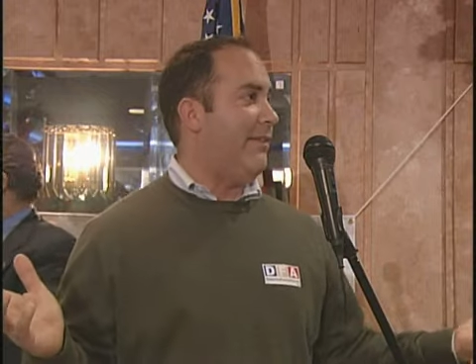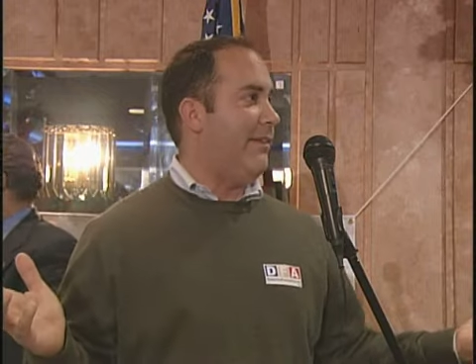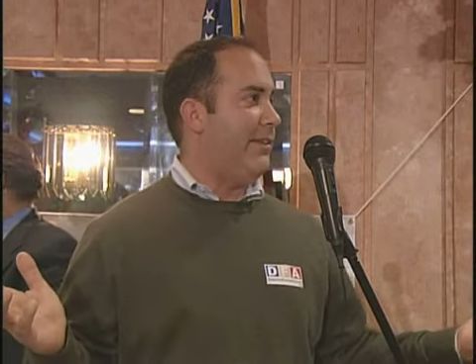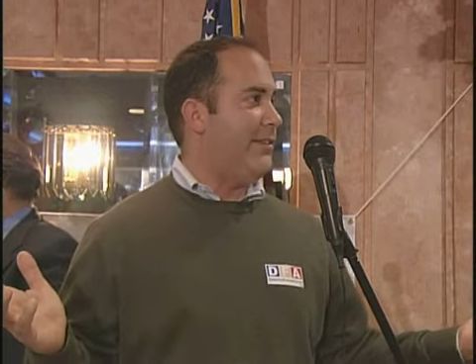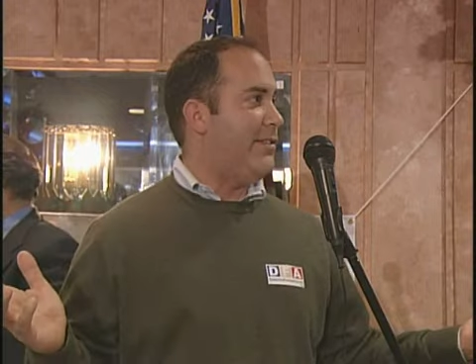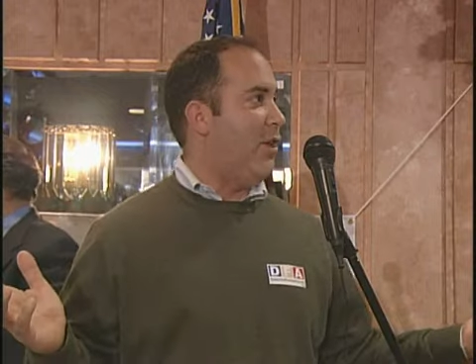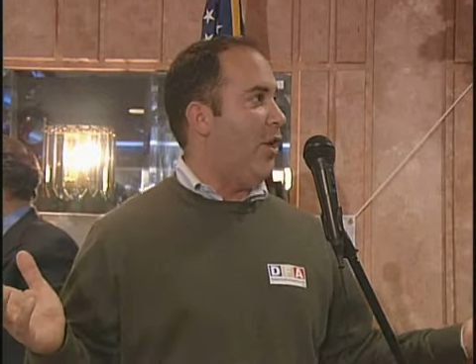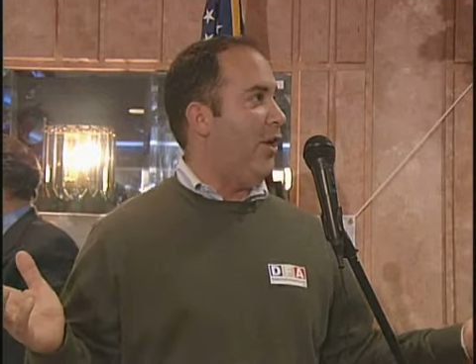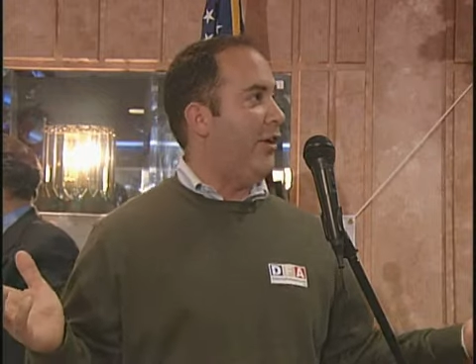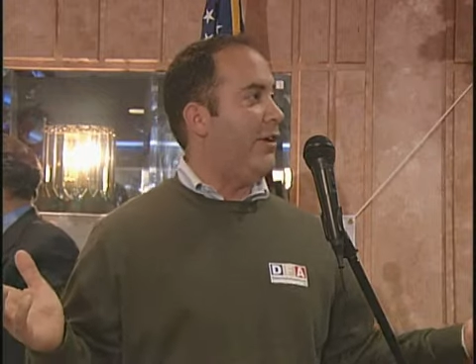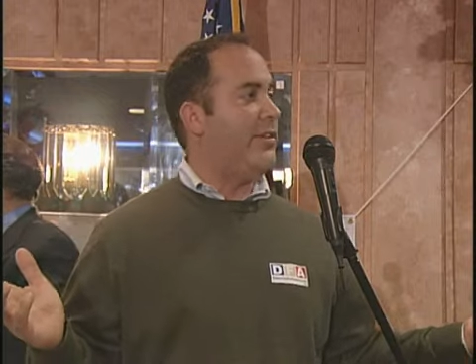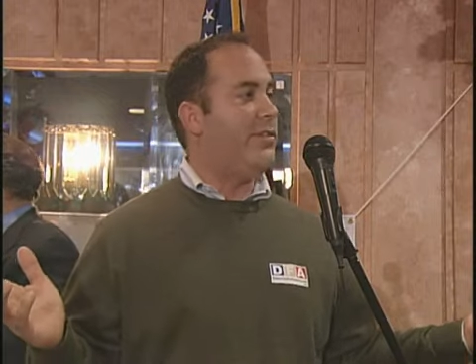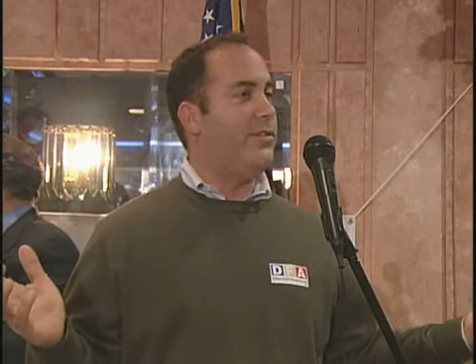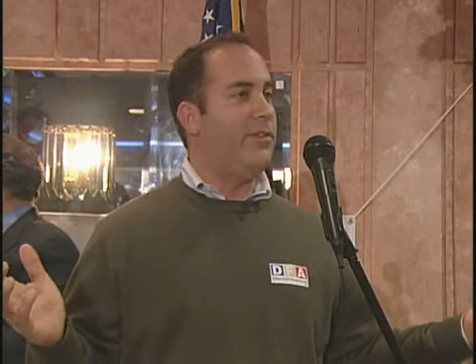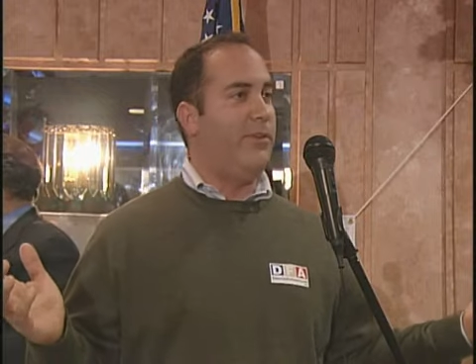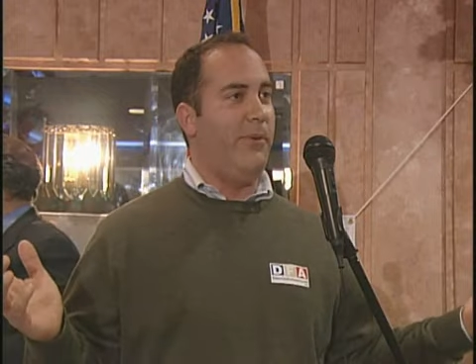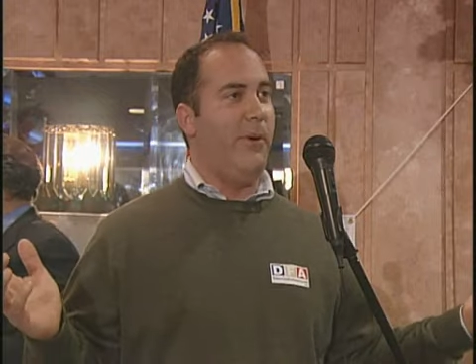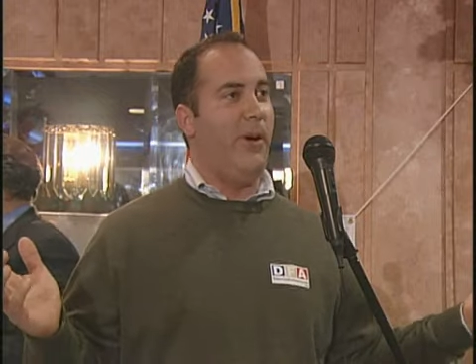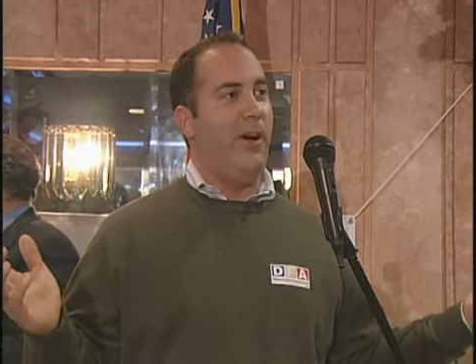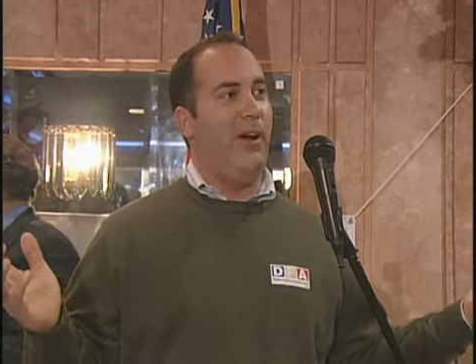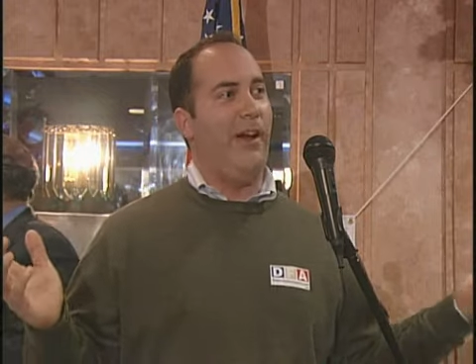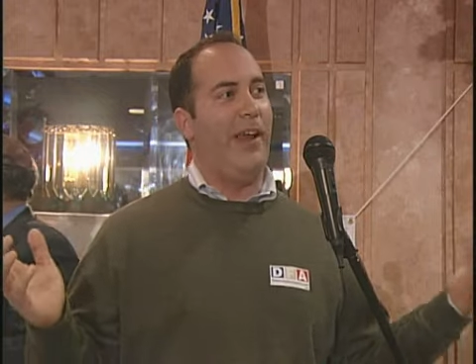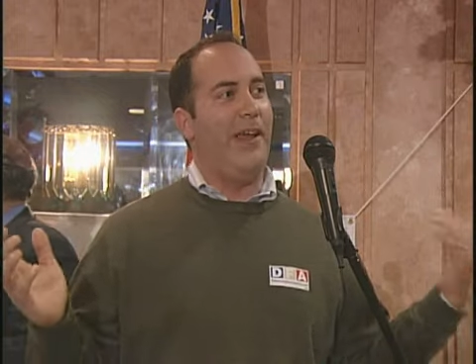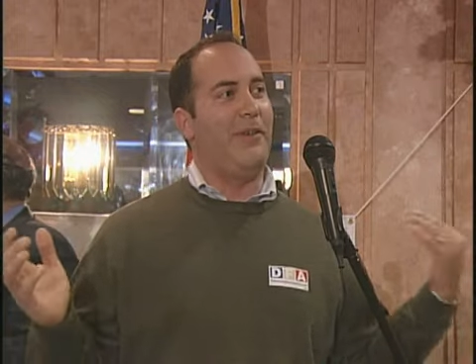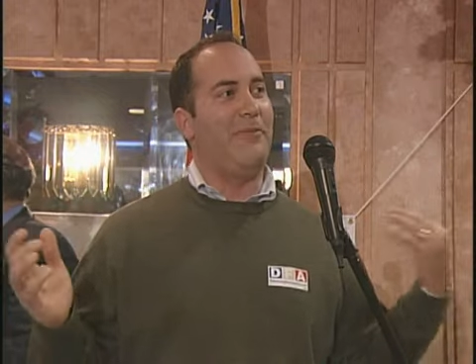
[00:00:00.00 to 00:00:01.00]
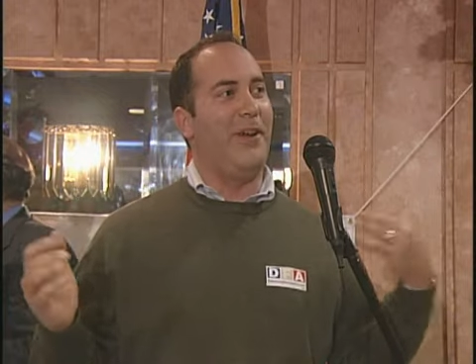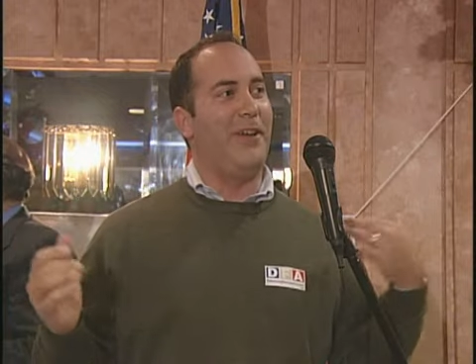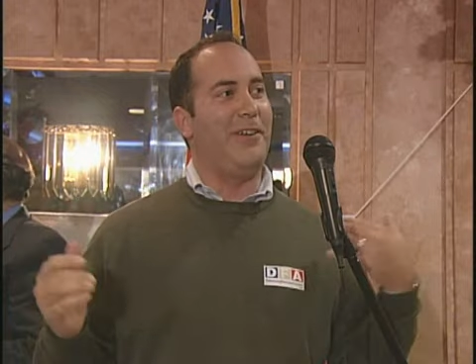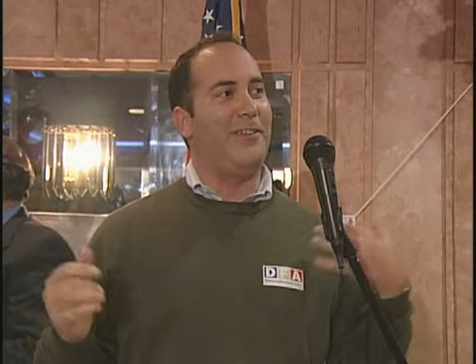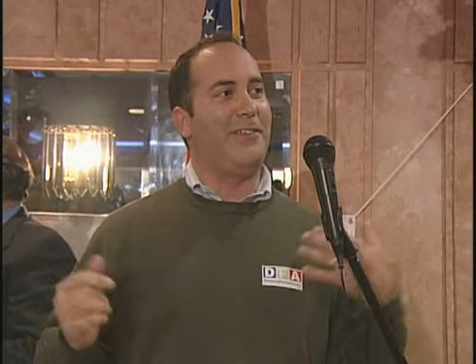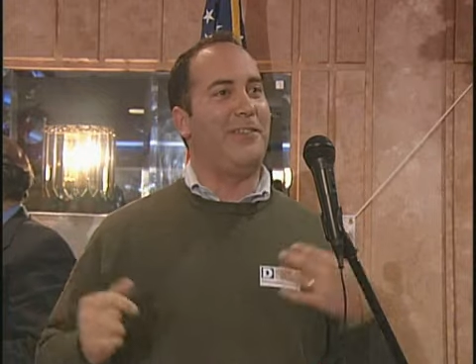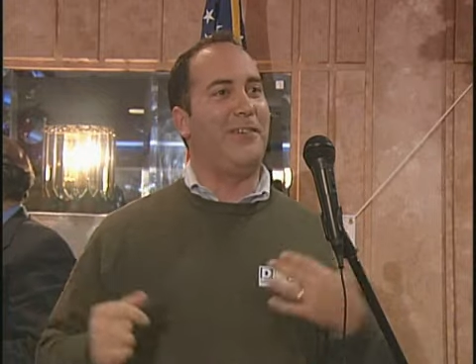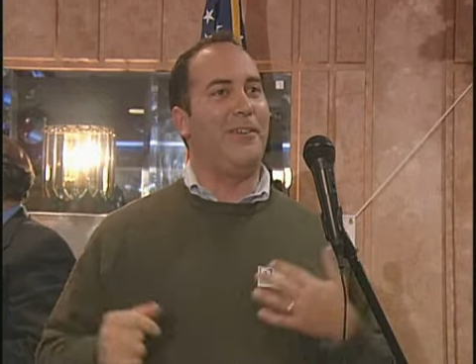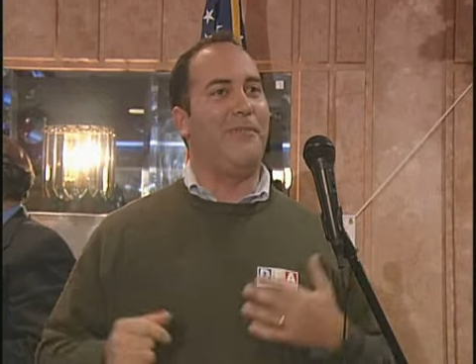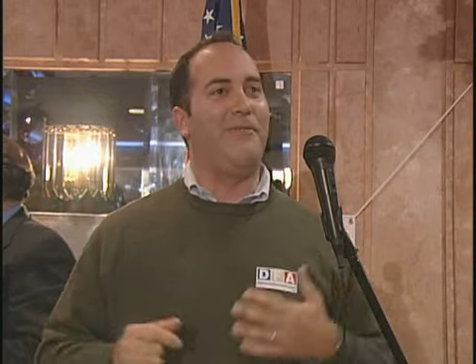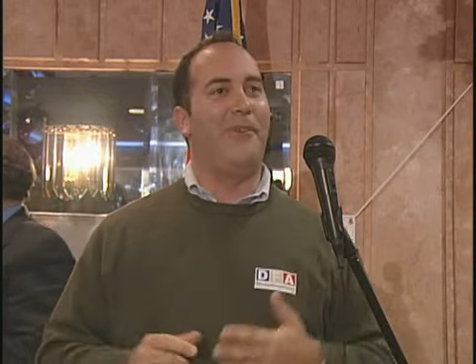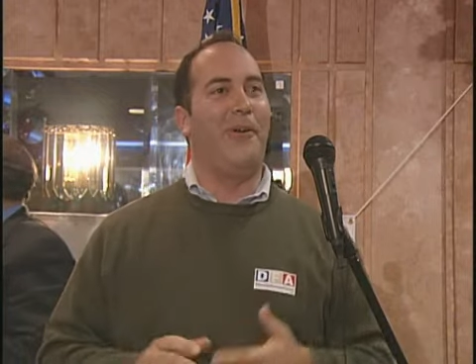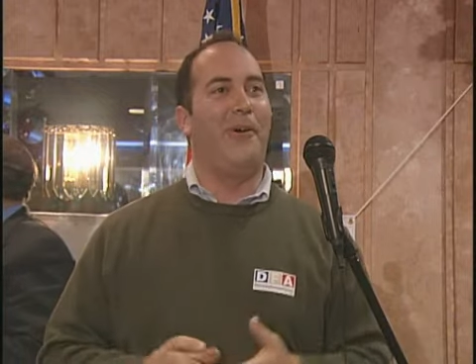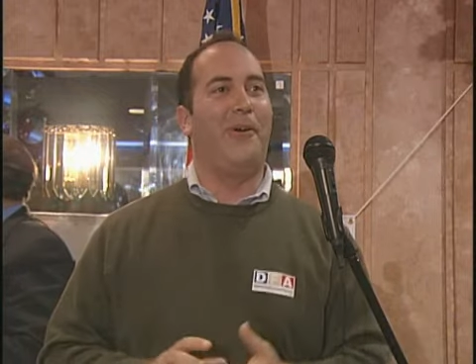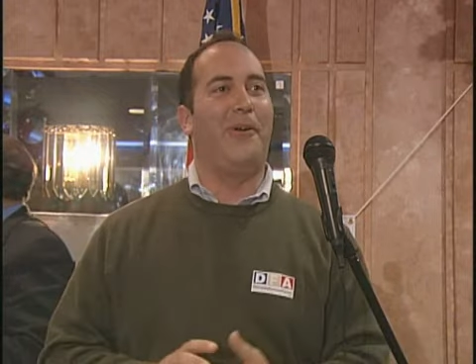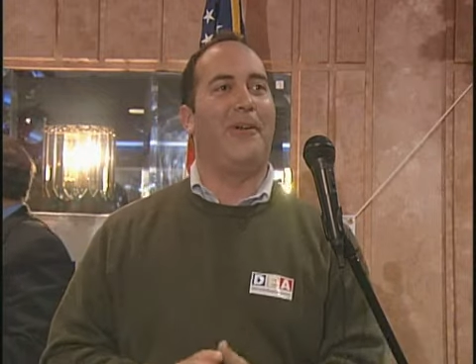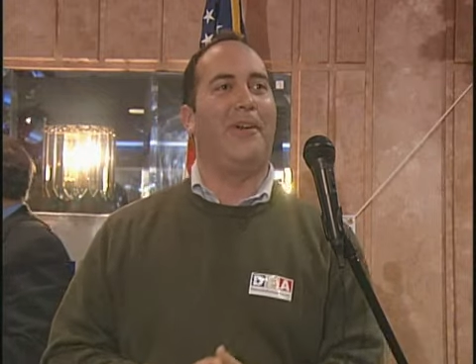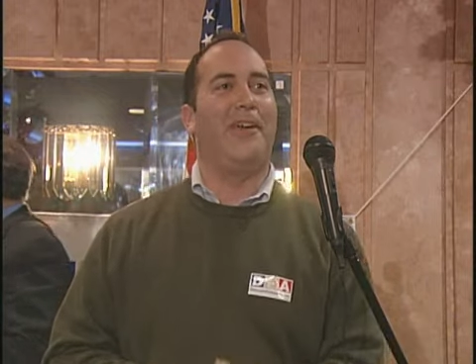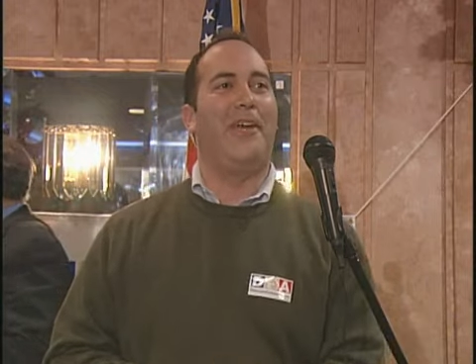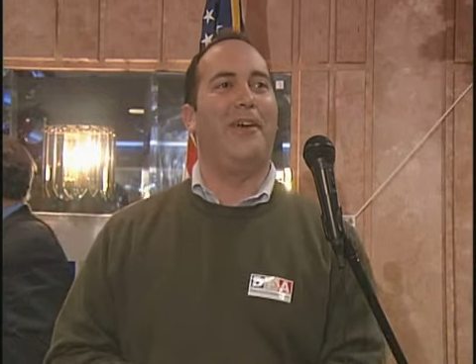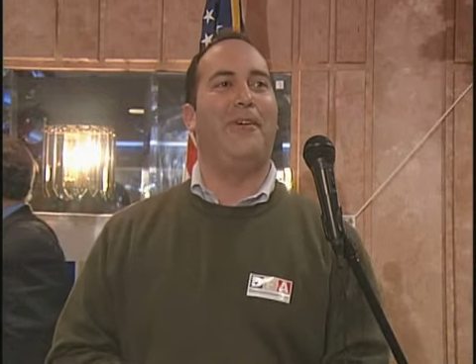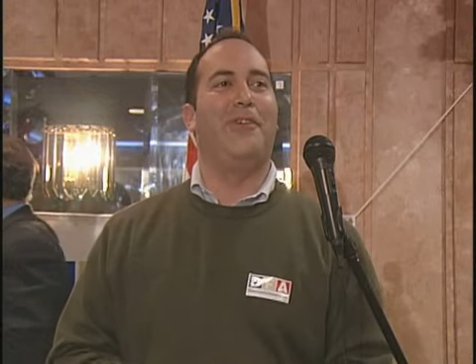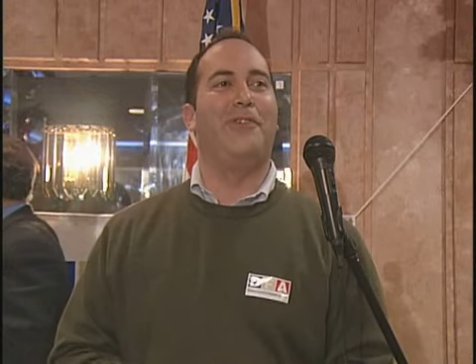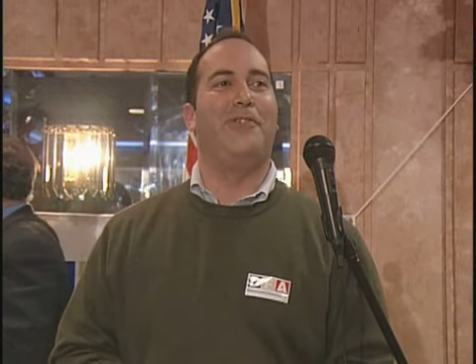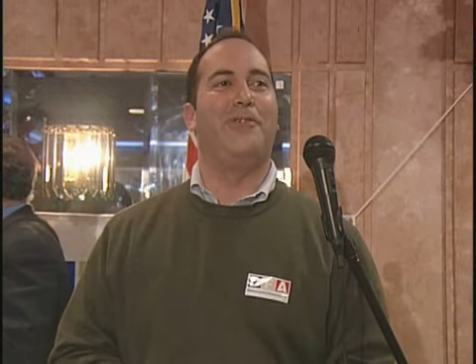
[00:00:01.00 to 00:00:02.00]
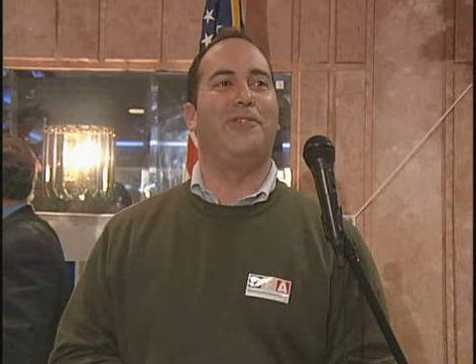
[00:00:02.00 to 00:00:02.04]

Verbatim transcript: as long as you are a registered voter here in